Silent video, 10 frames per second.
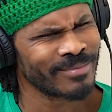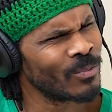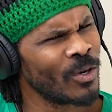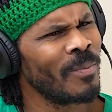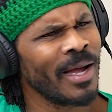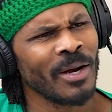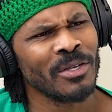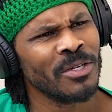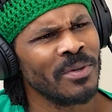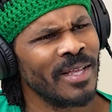What am I going
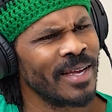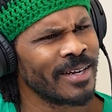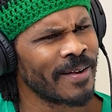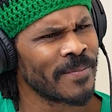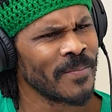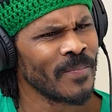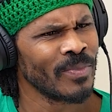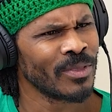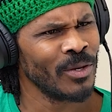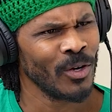to do with that? Right
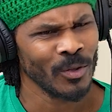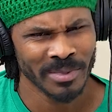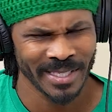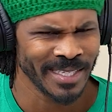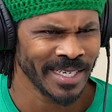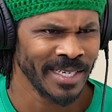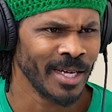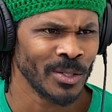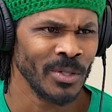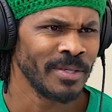you know, besides get
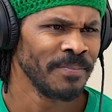dunked on.